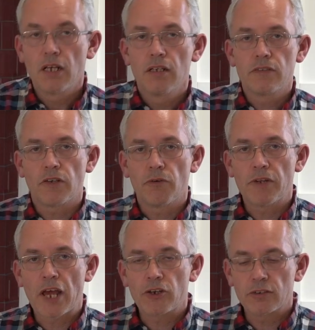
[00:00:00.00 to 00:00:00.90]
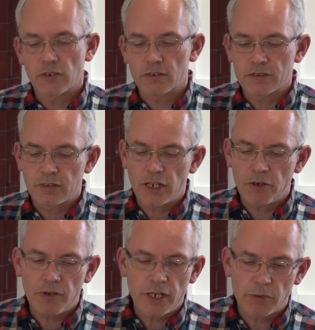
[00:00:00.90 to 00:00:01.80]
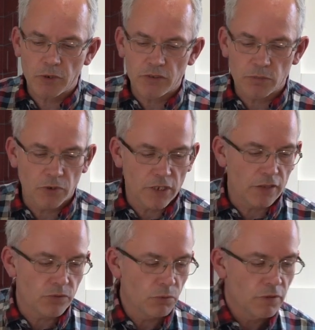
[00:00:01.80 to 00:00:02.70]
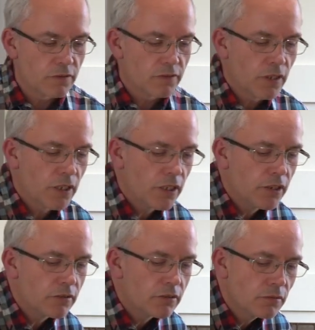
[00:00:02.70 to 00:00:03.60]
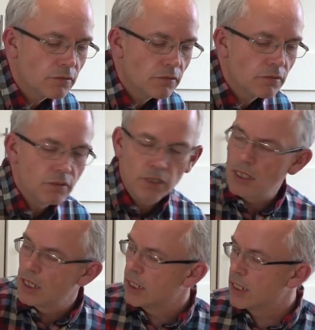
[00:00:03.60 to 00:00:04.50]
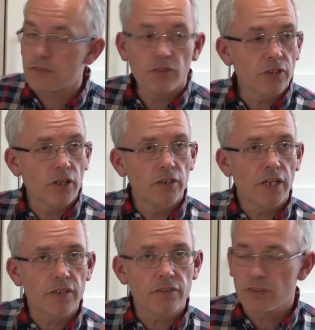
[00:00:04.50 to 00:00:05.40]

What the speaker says: So we've now got our slurry. I'm going to put that to one side. Let's look at our next